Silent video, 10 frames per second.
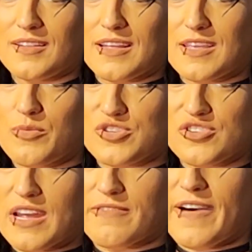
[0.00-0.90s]
think we
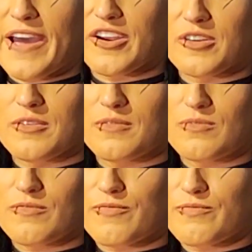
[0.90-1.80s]
should get fired
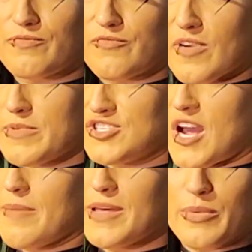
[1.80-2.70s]
from a
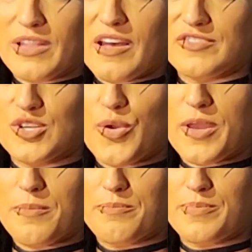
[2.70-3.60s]
job that we love doing